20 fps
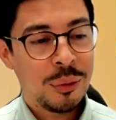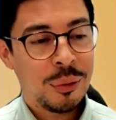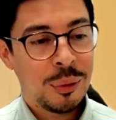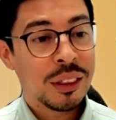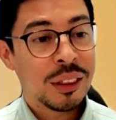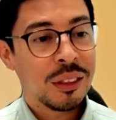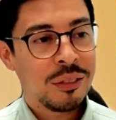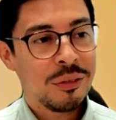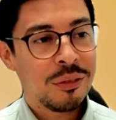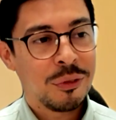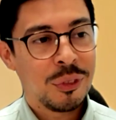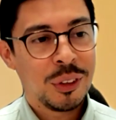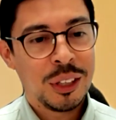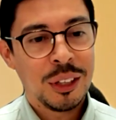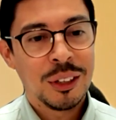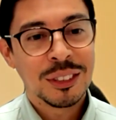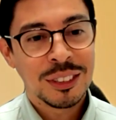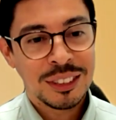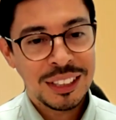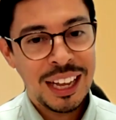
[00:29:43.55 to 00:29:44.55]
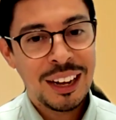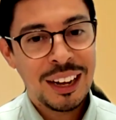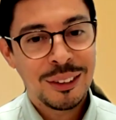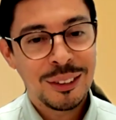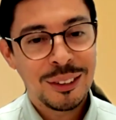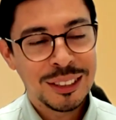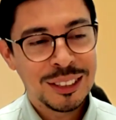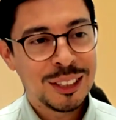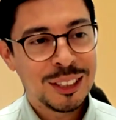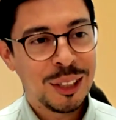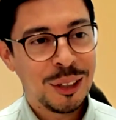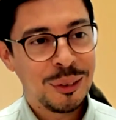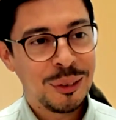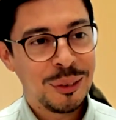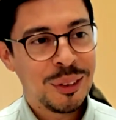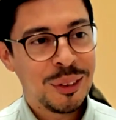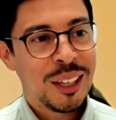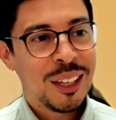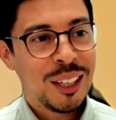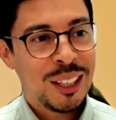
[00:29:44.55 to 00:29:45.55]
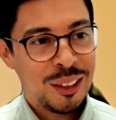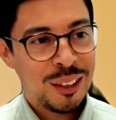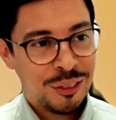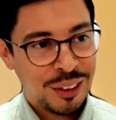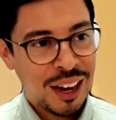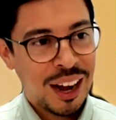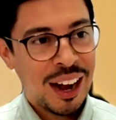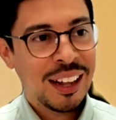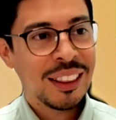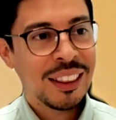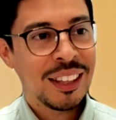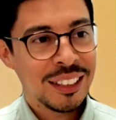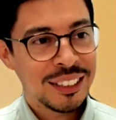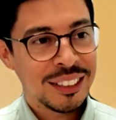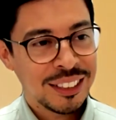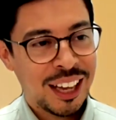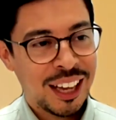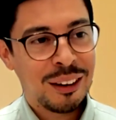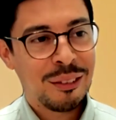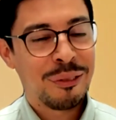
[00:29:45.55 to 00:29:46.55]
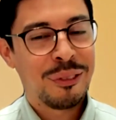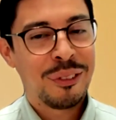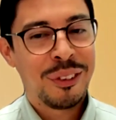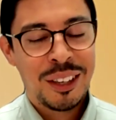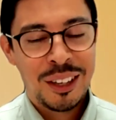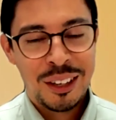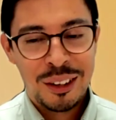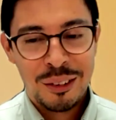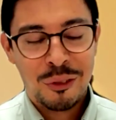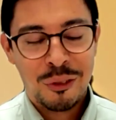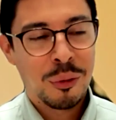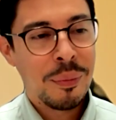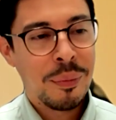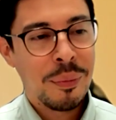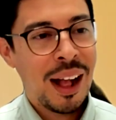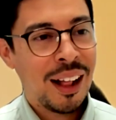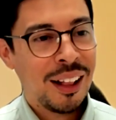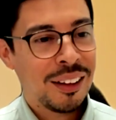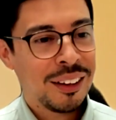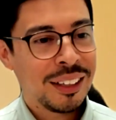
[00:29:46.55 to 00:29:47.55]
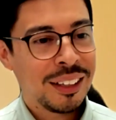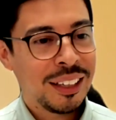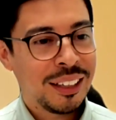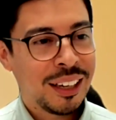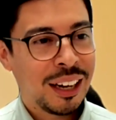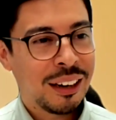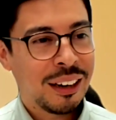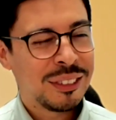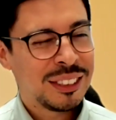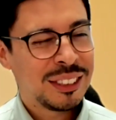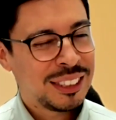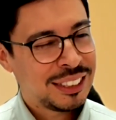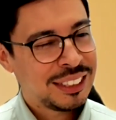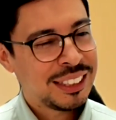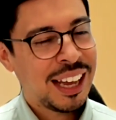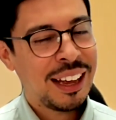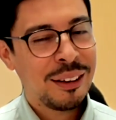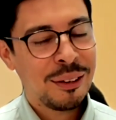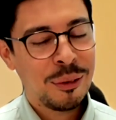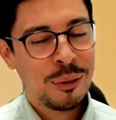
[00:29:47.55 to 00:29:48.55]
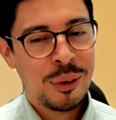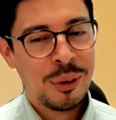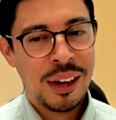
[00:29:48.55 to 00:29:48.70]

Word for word: with for years now, and so you've got this kind of formality kind of set,